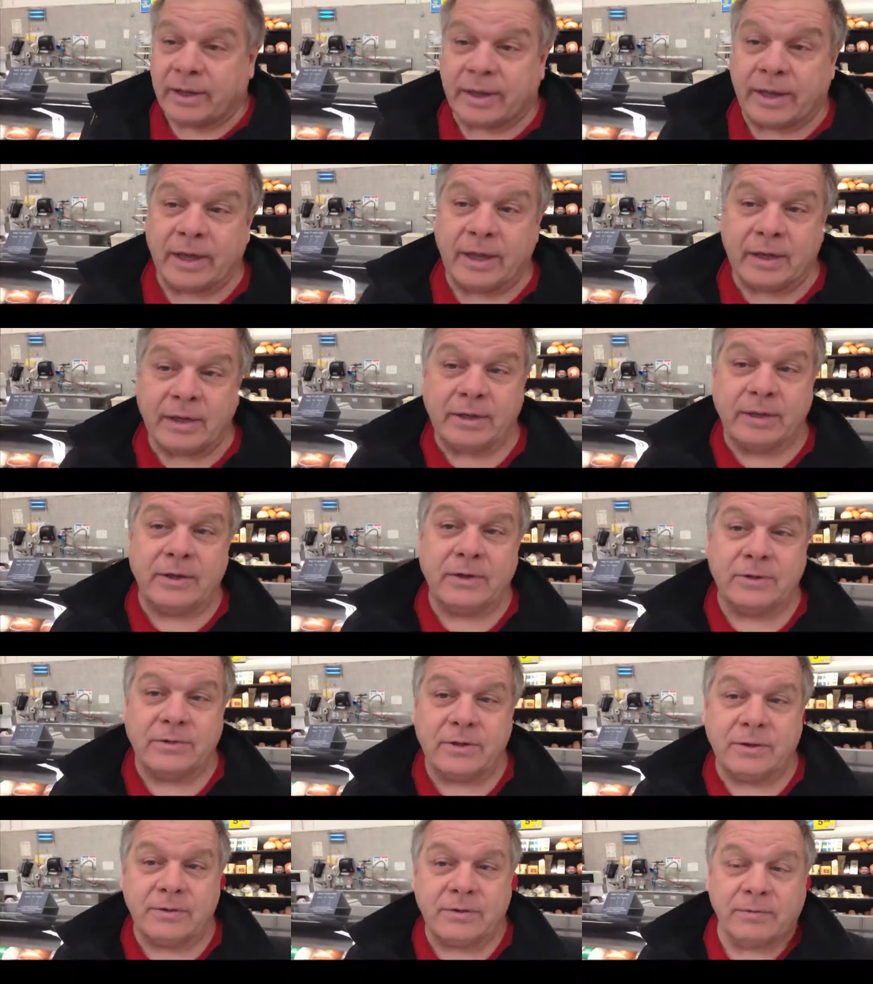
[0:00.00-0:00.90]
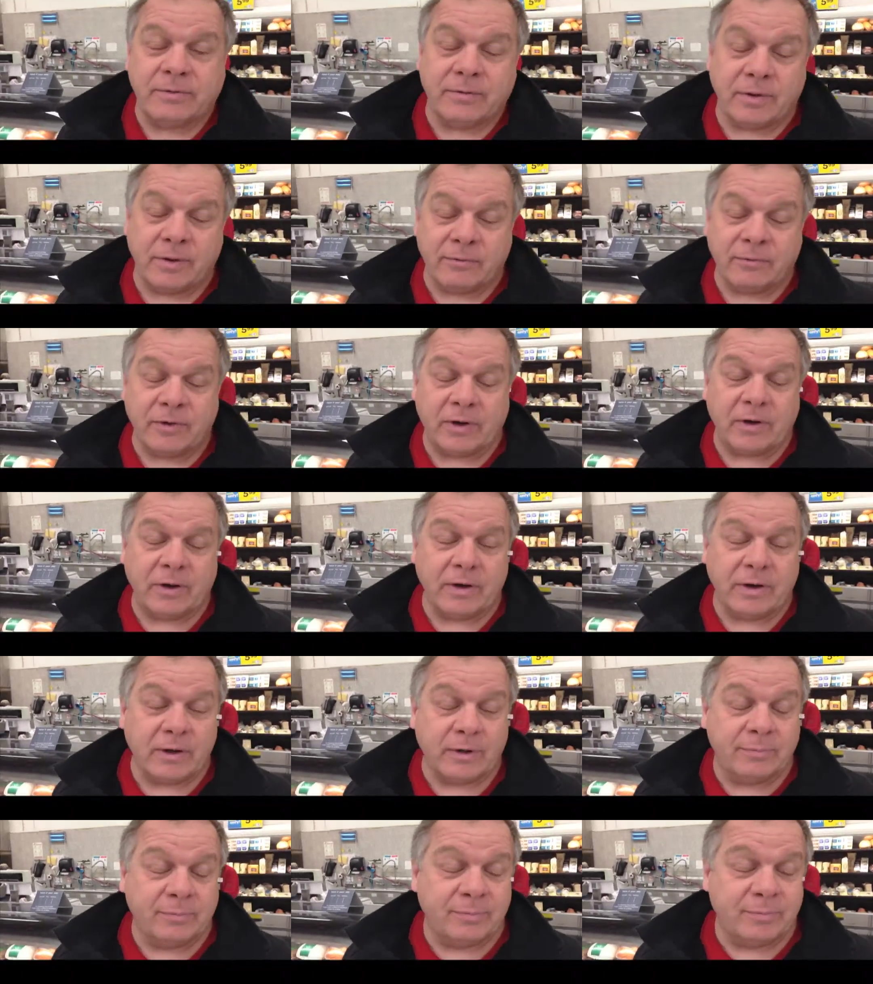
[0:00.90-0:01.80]
Again, here's a very
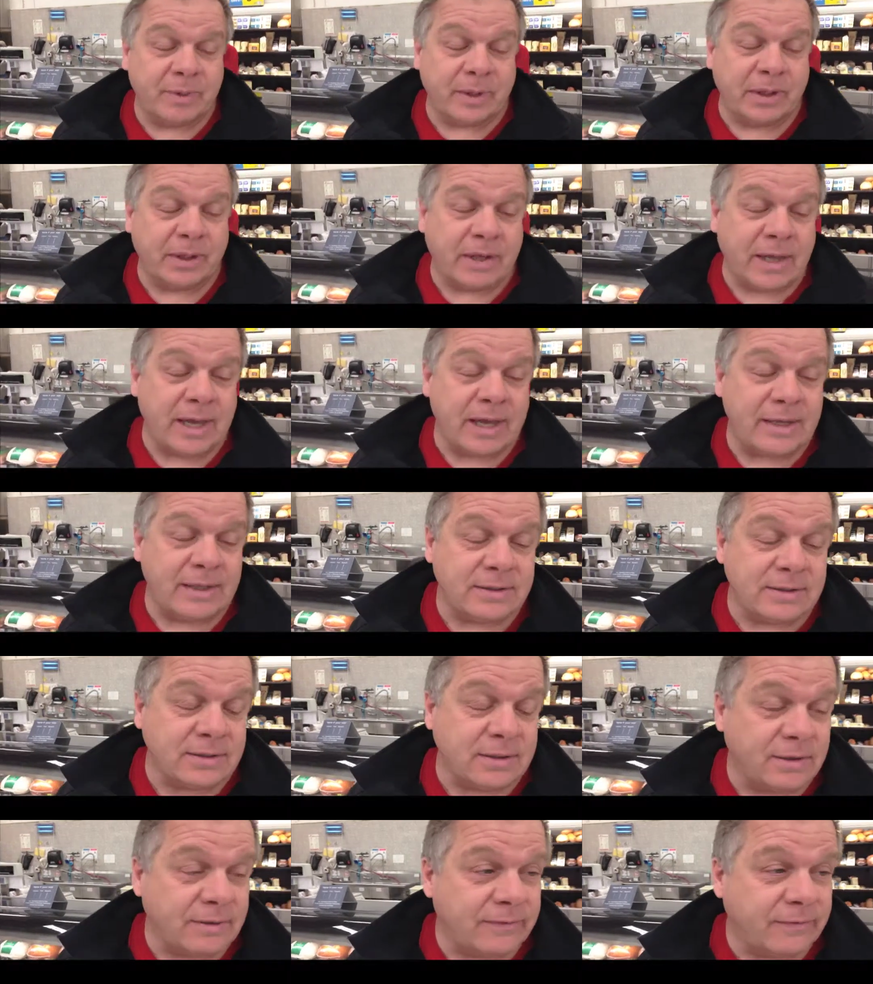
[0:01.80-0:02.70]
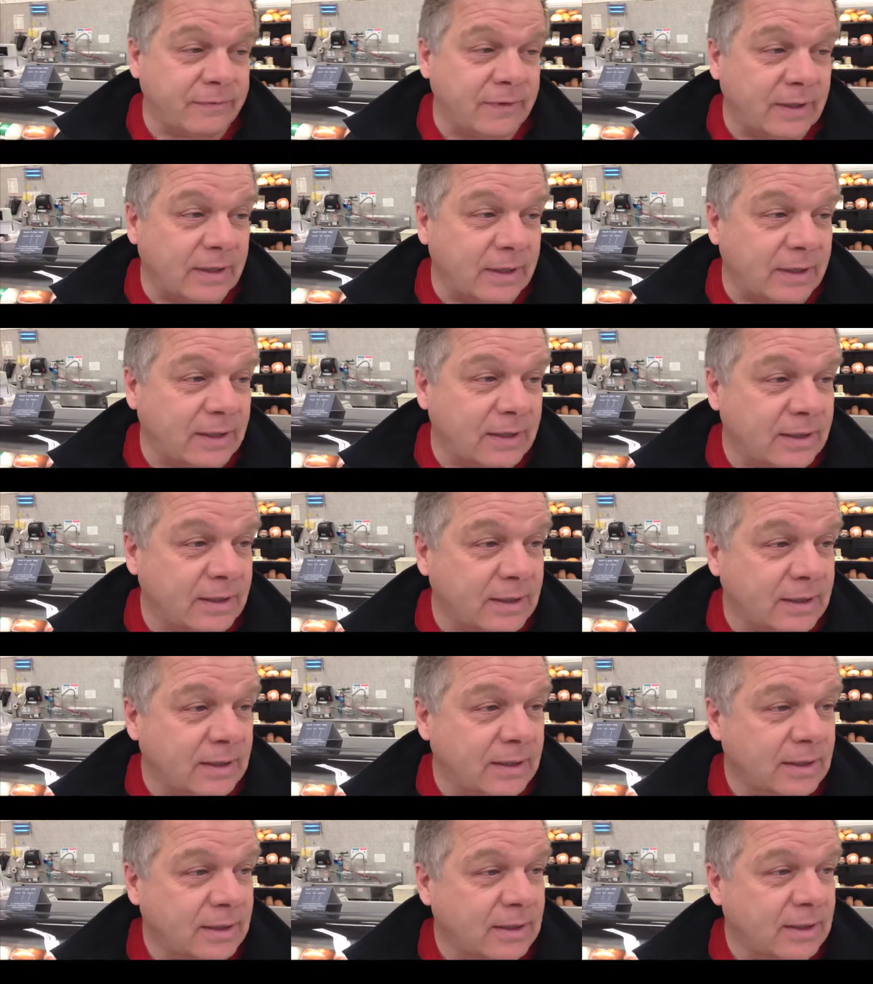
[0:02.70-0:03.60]
big case of uh,
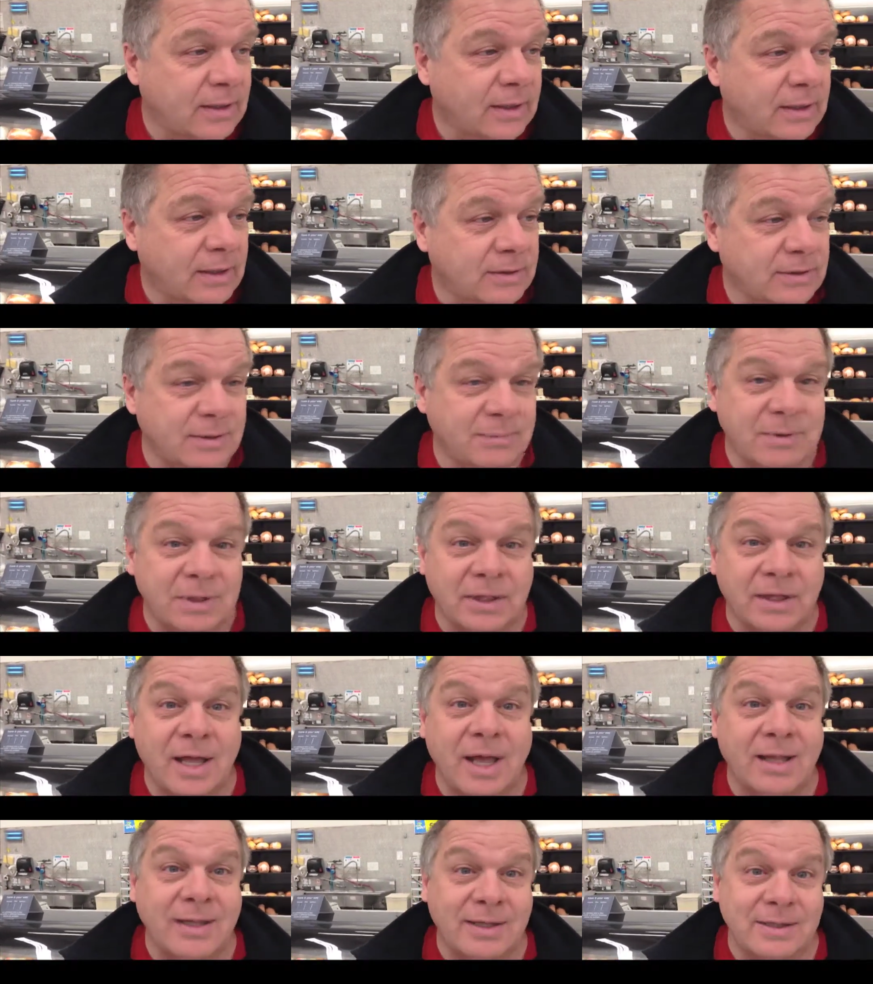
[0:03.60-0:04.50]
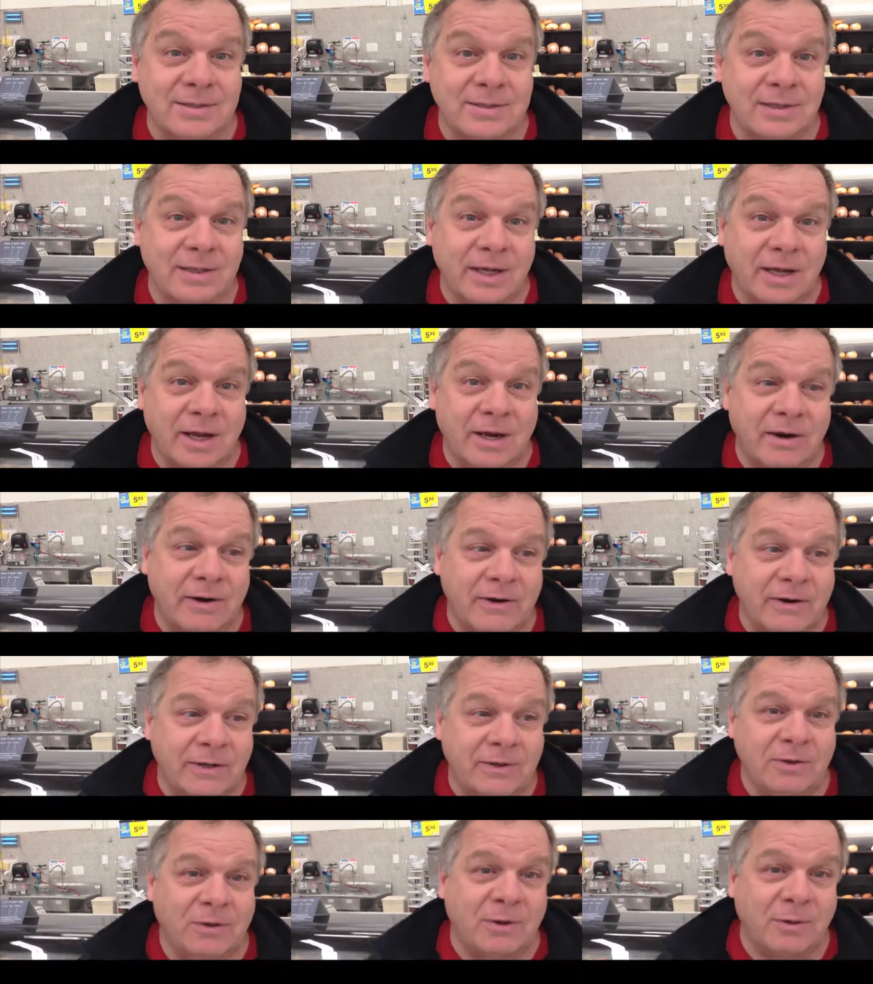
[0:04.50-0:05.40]
somebody not listening. I already
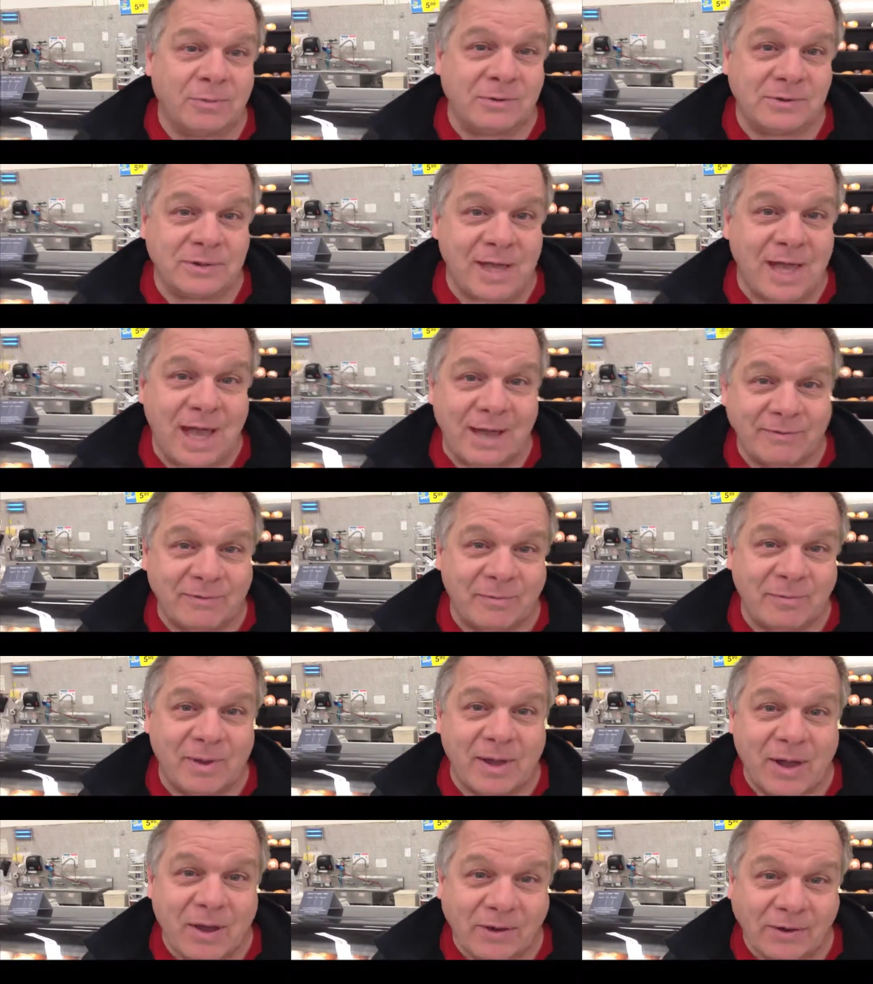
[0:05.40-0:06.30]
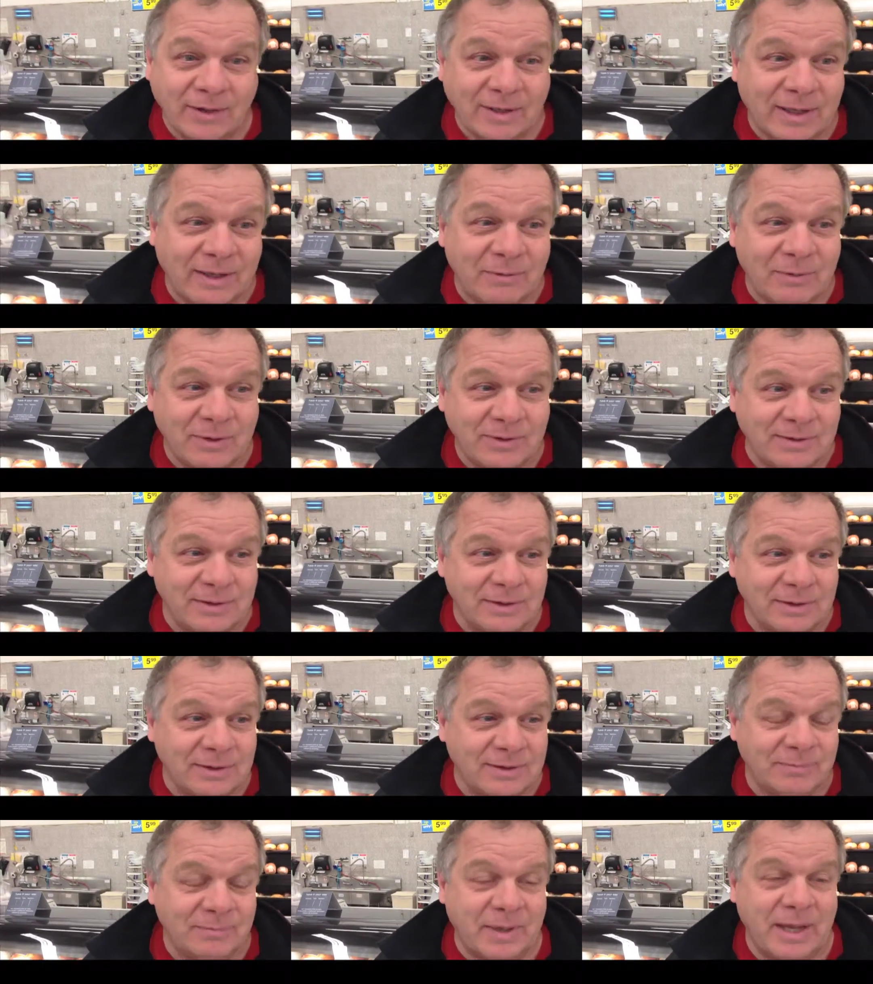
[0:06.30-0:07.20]
told him it was a half a pound. He
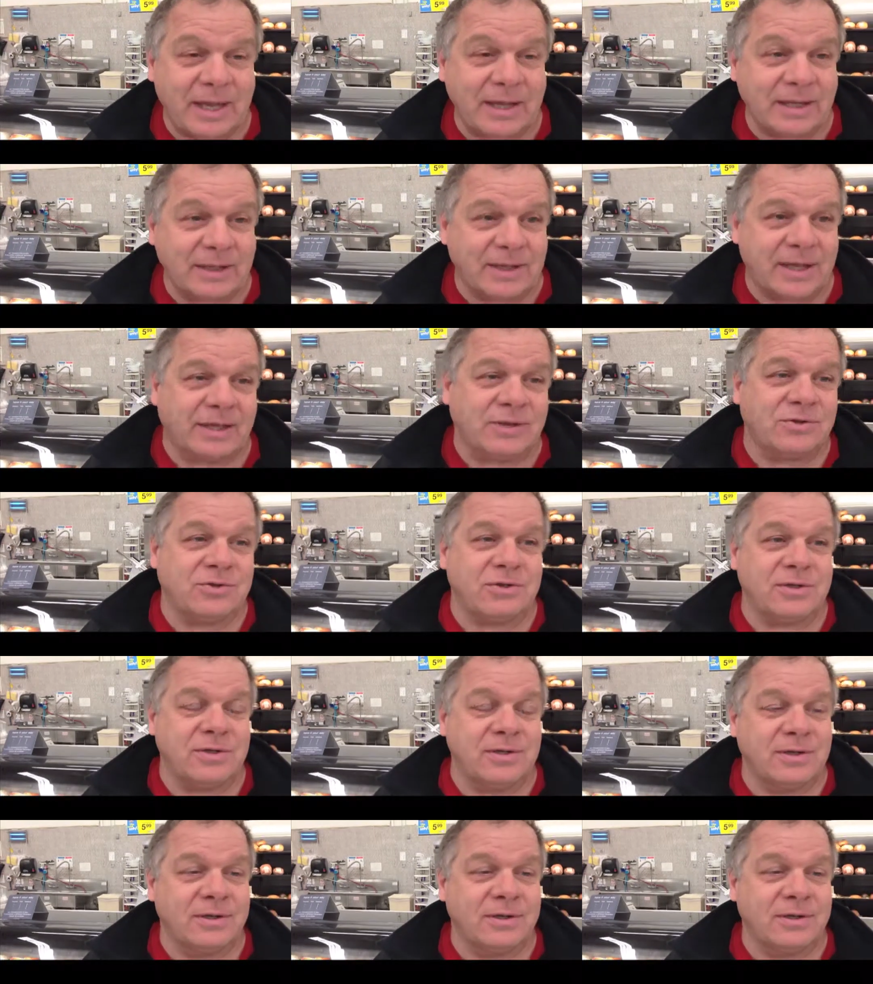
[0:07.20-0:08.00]
wasn't paying attention.